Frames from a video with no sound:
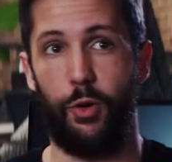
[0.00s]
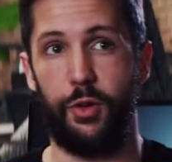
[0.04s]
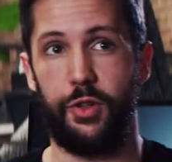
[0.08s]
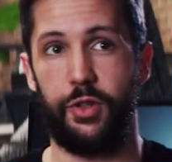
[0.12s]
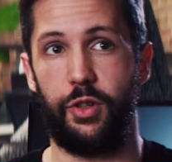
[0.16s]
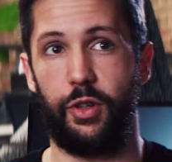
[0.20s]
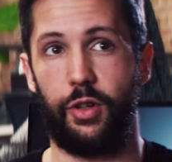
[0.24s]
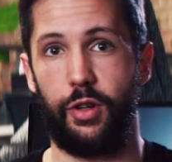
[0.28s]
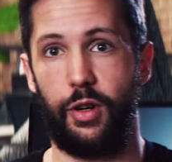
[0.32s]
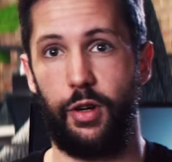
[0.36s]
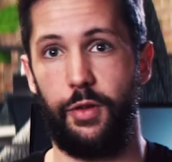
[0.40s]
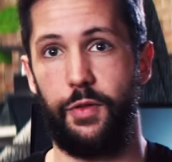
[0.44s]

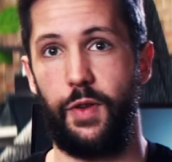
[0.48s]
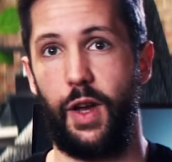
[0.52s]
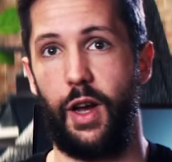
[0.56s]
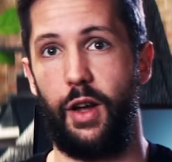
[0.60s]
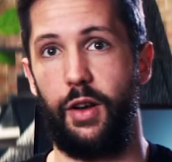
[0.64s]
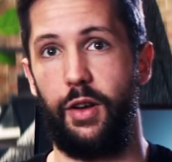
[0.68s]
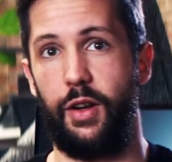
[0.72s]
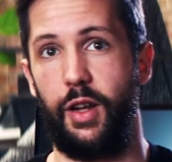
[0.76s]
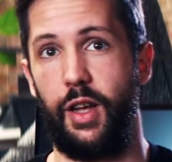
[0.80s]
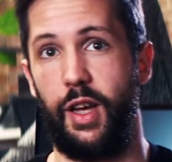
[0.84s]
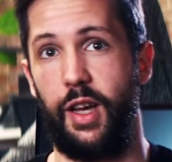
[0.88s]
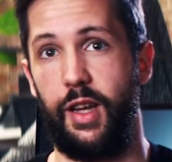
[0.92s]
also
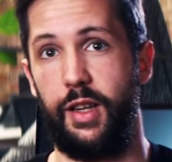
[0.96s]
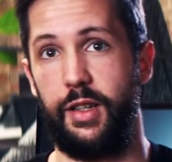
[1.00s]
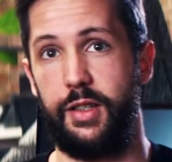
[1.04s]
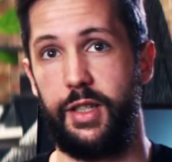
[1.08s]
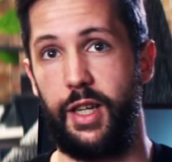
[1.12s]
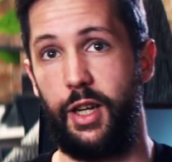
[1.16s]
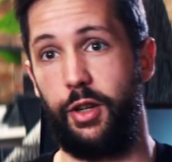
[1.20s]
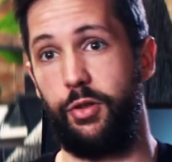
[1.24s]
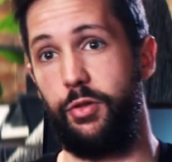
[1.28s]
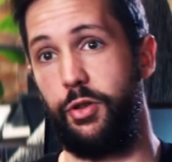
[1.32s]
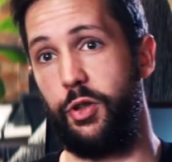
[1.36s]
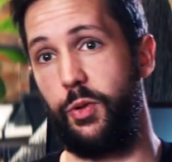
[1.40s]
co-founder and
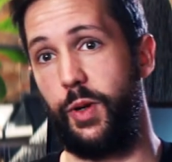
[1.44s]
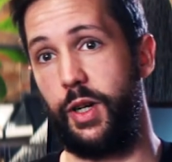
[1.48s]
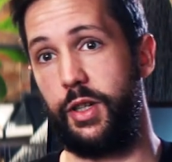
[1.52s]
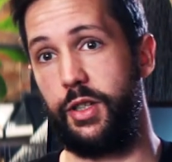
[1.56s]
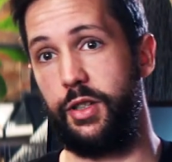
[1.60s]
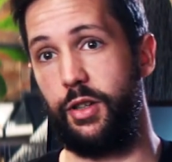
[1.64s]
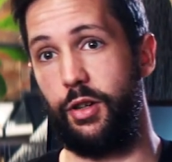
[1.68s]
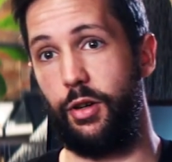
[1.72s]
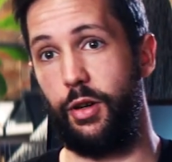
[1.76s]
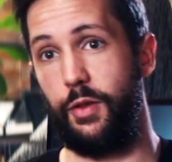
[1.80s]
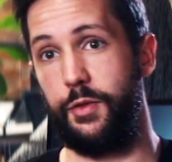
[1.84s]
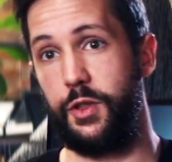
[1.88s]
technical
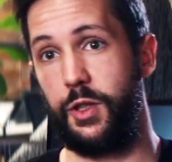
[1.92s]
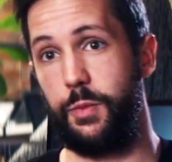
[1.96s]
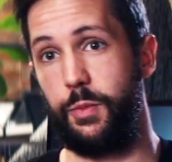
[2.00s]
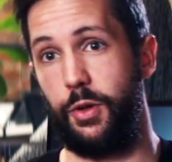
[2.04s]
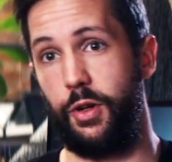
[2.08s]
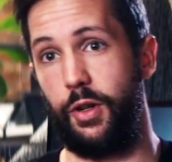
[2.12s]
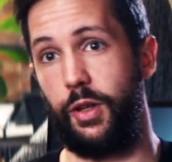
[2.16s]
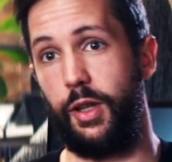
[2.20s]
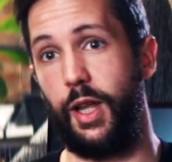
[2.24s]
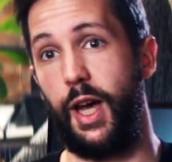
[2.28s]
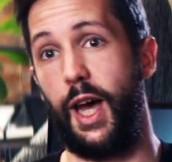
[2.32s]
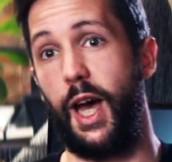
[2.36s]
director of
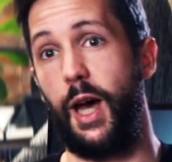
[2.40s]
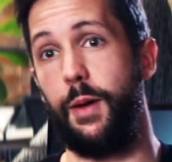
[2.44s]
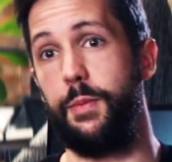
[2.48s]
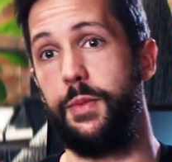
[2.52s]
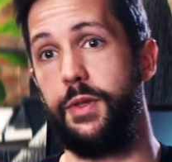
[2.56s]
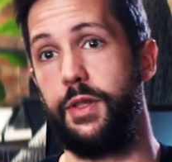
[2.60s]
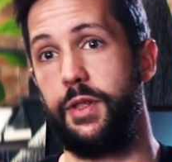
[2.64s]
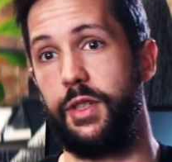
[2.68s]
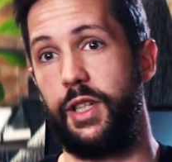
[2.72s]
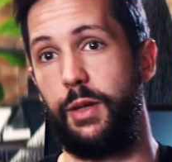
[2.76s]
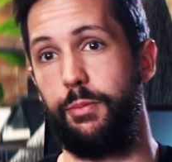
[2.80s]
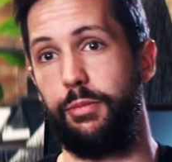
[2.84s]
Spur
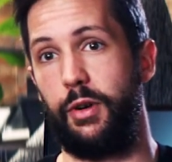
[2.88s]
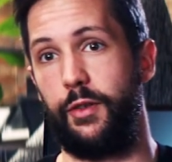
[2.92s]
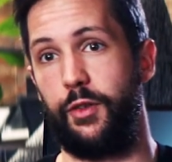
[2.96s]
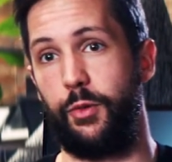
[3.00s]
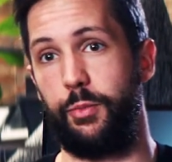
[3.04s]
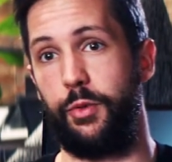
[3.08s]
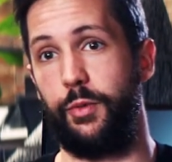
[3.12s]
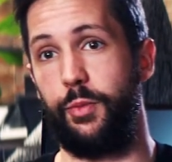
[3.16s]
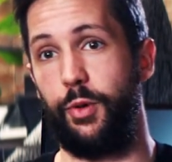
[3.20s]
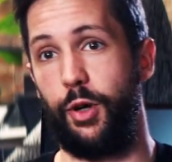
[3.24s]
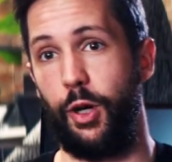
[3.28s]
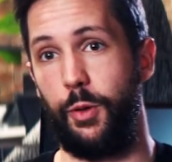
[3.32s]
Labs, the
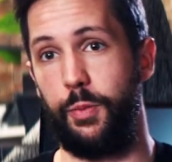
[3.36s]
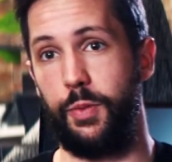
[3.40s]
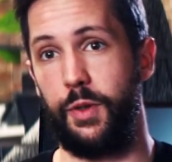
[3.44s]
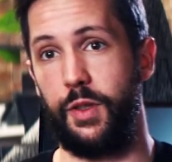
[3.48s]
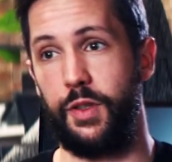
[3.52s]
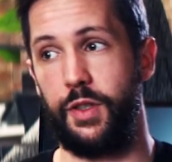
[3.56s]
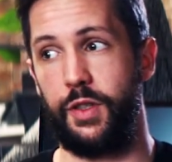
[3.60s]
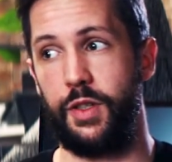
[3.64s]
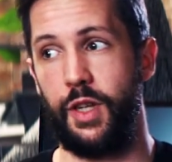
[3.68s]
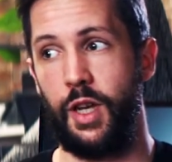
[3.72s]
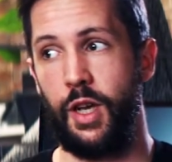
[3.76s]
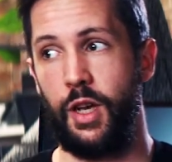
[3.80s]

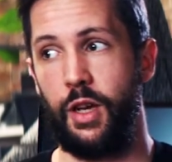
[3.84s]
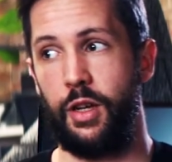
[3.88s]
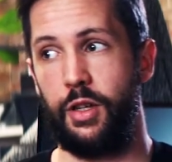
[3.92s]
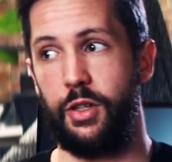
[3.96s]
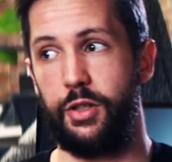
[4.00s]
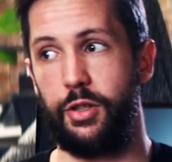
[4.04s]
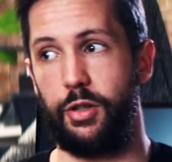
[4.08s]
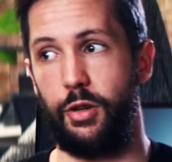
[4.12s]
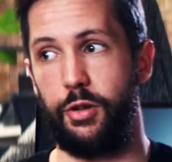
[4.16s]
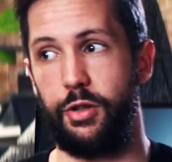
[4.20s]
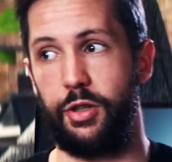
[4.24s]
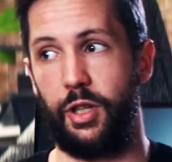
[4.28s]
profit-for-purpose
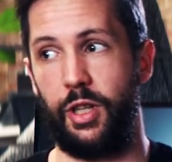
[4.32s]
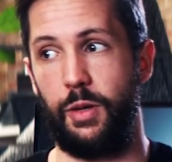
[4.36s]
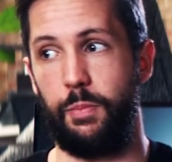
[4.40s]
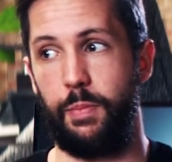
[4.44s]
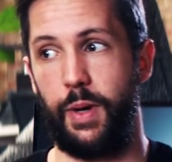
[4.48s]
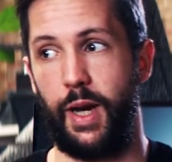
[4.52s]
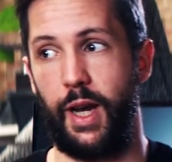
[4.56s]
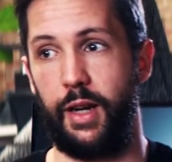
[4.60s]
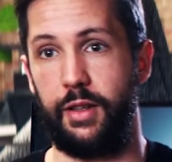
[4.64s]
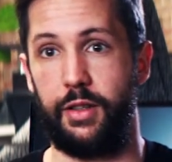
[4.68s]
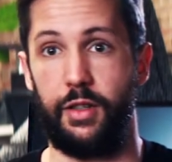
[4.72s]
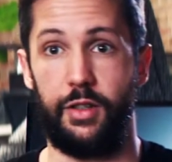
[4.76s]
social
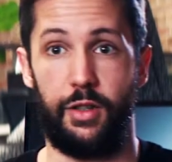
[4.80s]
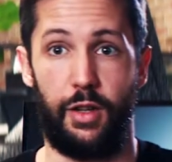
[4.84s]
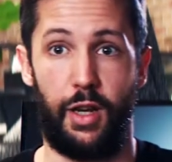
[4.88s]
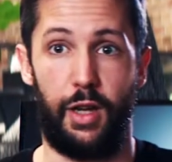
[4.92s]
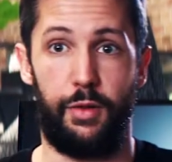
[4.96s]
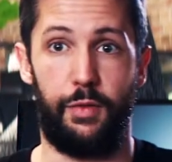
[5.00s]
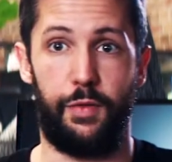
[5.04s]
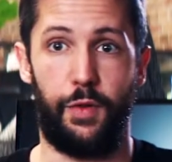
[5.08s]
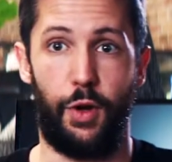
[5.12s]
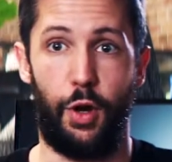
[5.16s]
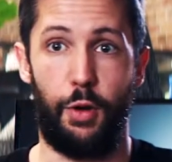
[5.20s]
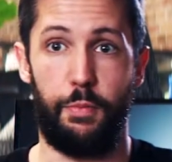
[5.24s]
impact
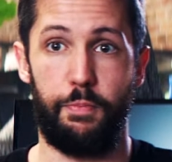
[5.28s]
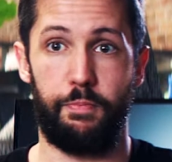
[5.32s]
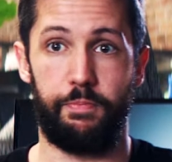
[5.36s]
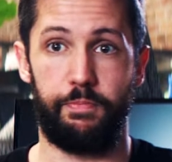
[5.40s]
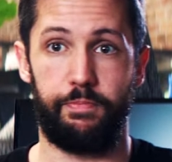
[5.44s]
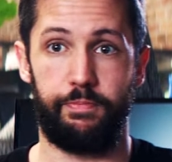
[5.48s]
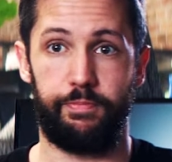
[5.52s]
design firm.